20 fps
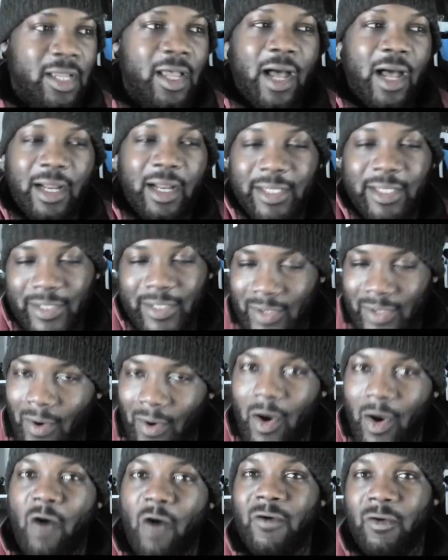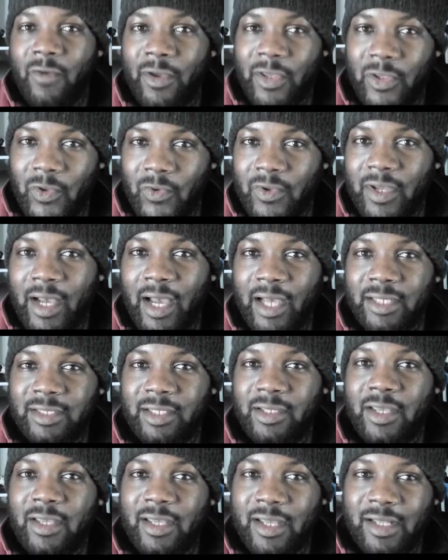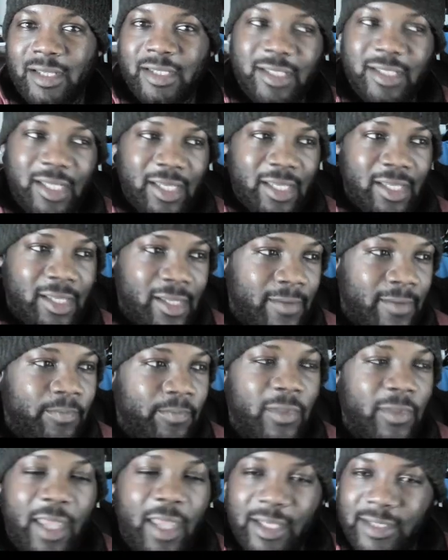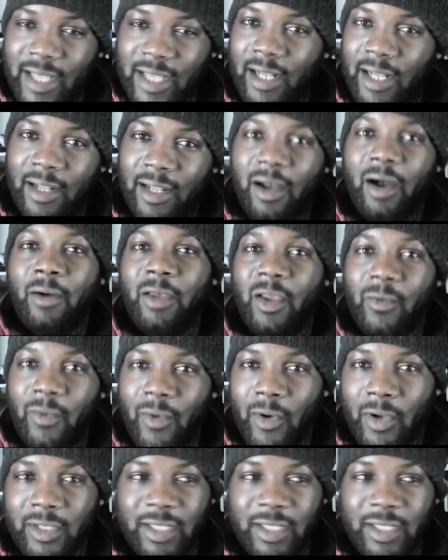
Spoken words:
I need to go over it with you guys so you can see exactly how it works,